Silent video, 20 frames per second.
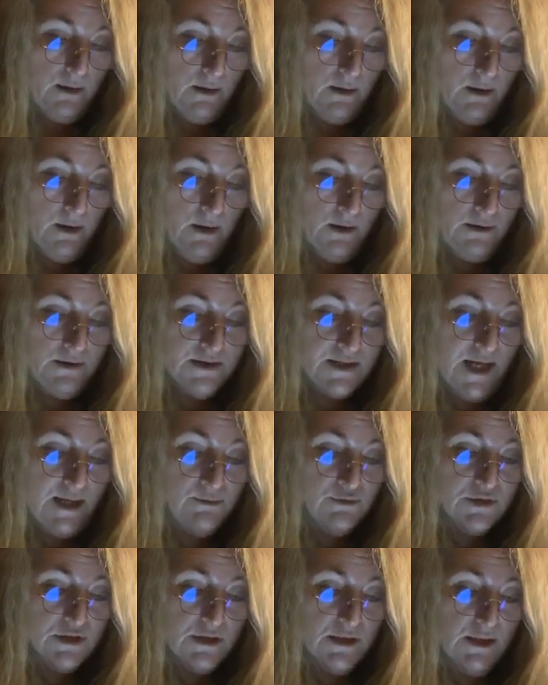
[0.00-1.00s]

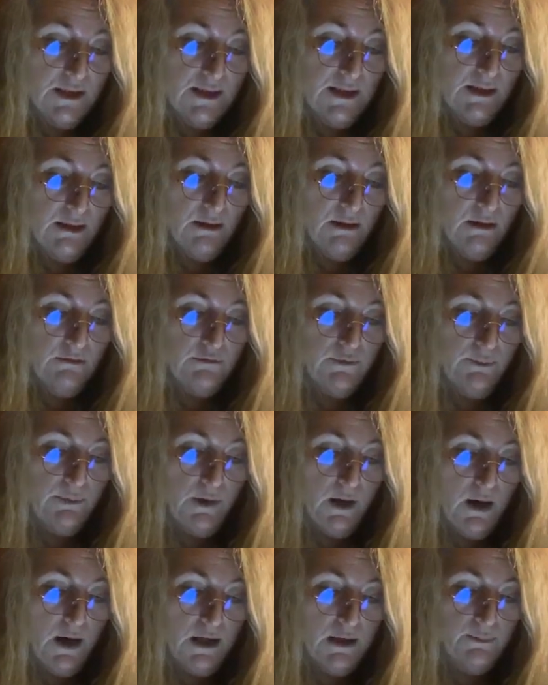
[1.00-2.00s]
"Undoubtedly," I
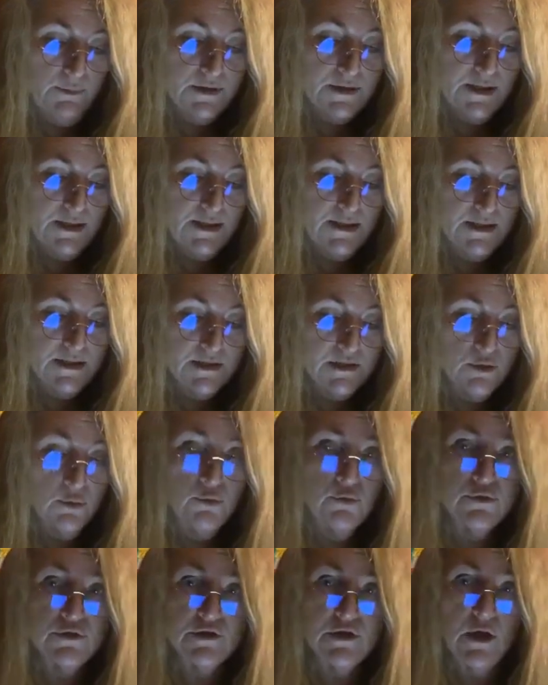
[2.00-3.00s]
replied, "but he is
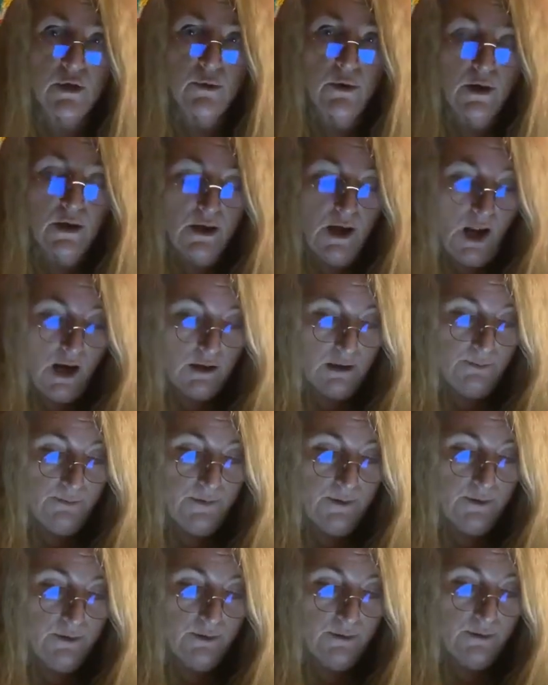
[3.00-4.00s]
also a
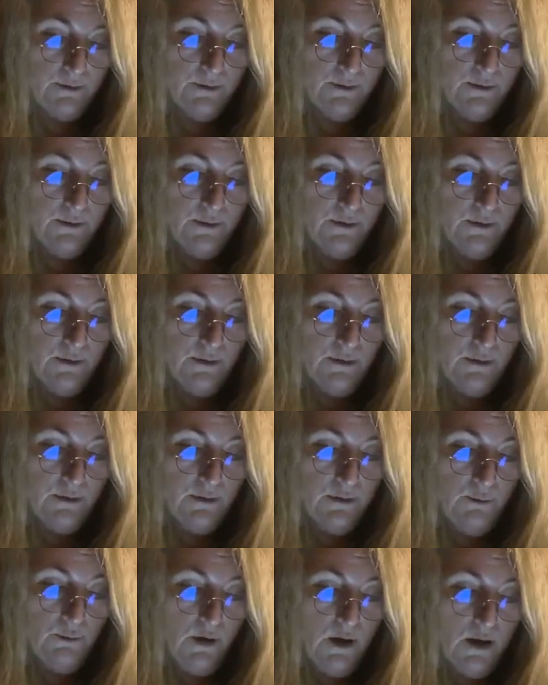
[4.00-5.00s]
Ngakpa.
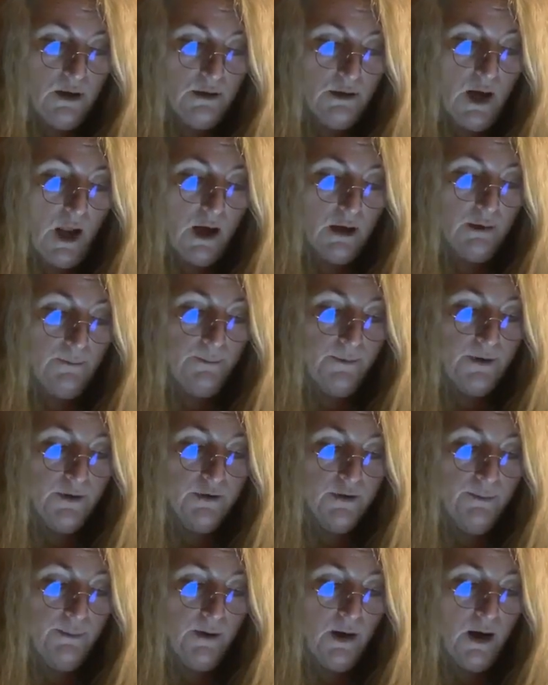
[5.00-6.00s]
The word
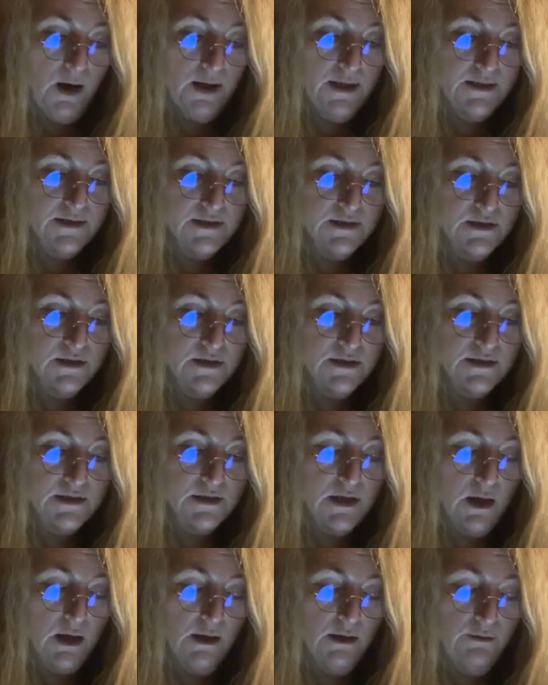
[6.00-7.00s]
Ngakpa applies to the
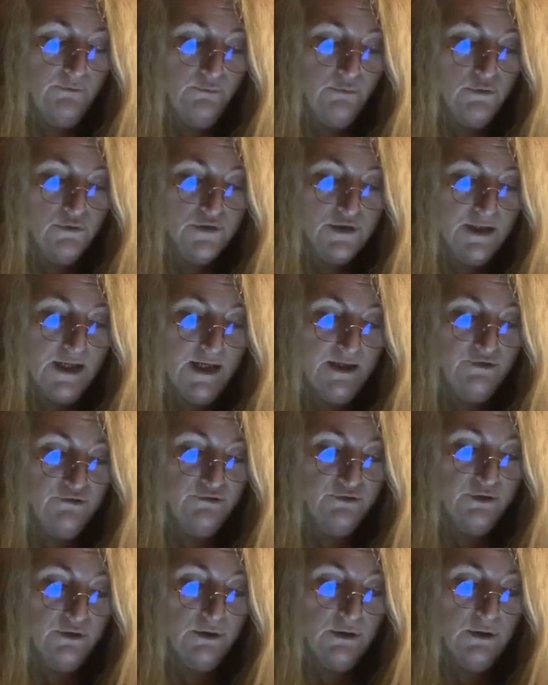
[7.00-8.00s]
style of
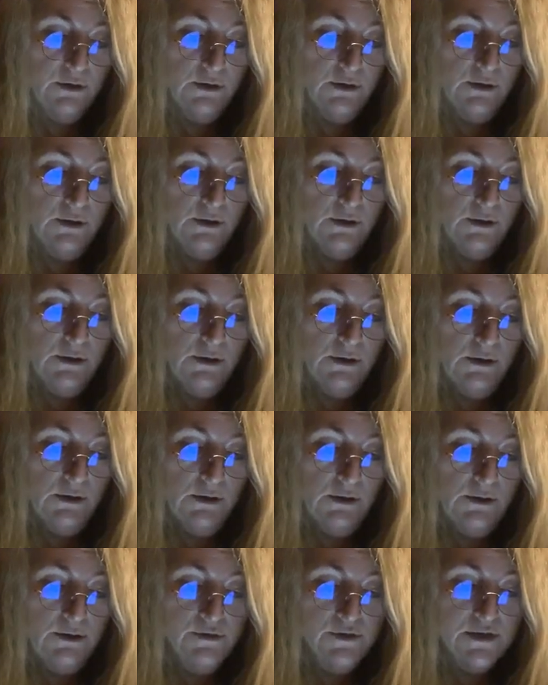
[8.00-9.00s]
ordination.
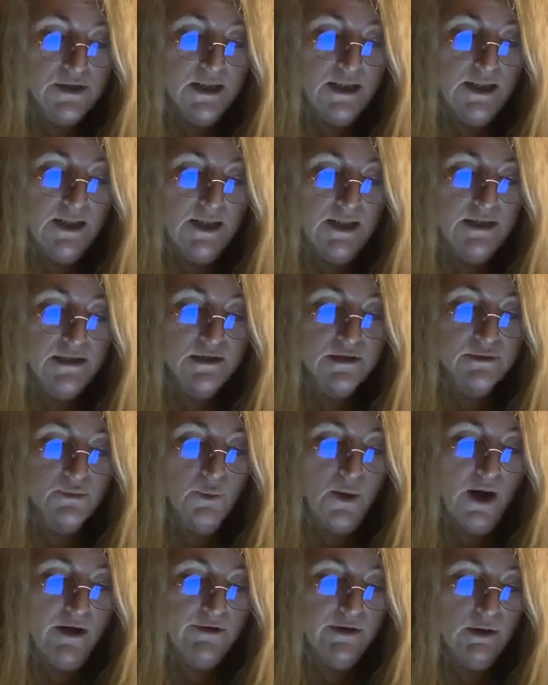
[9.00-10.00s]
You see, he's
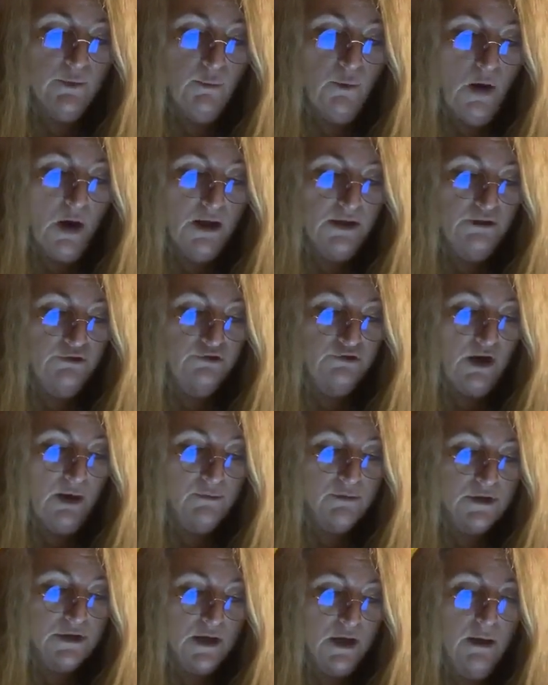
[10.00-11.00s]
wearing a white
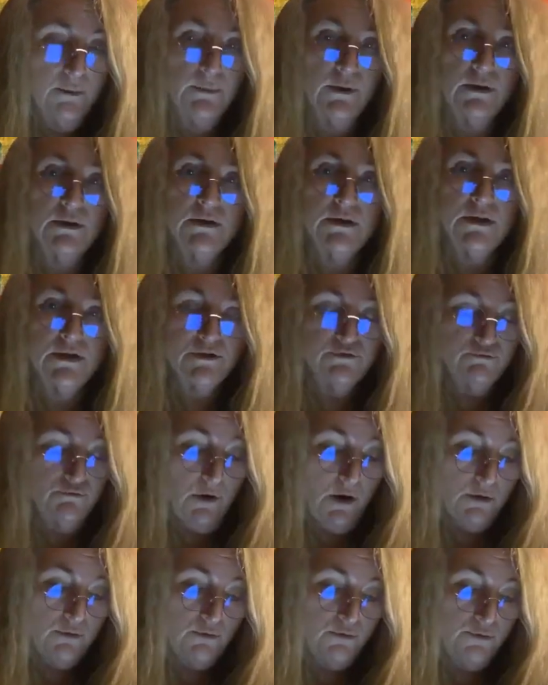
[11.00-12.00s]
shamtab, and his
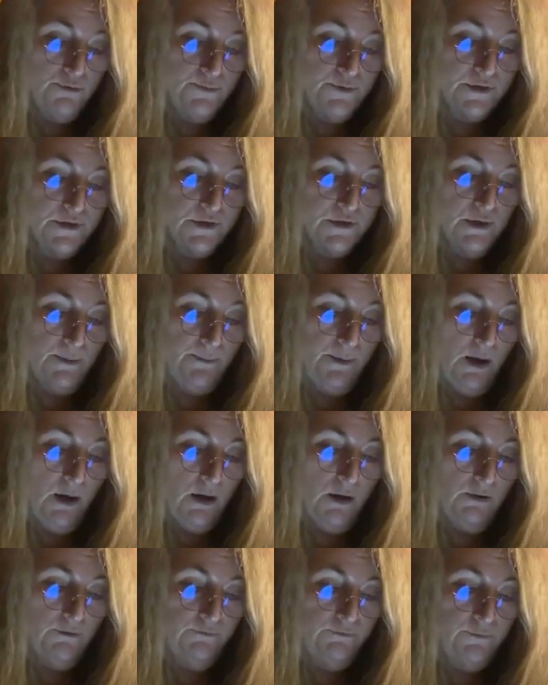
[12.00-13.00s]
robes,
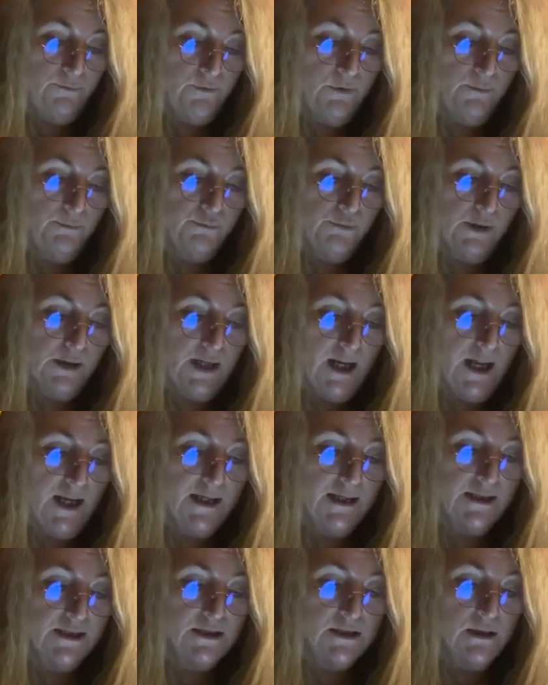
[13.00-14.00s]
apart from the
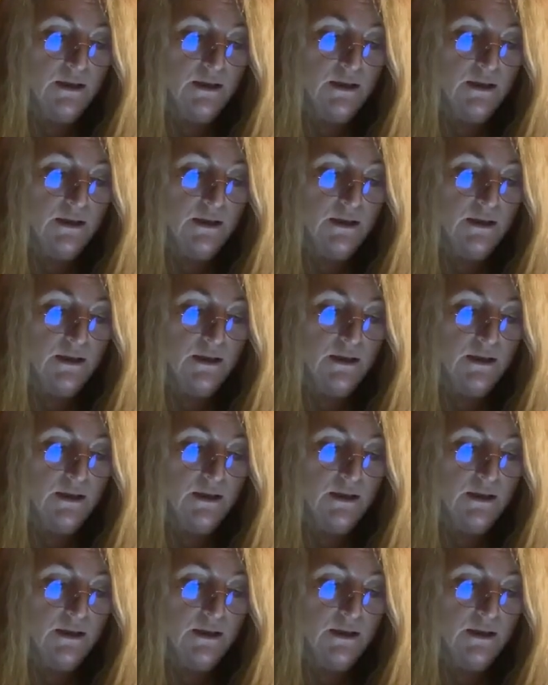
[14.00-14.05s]
brocade,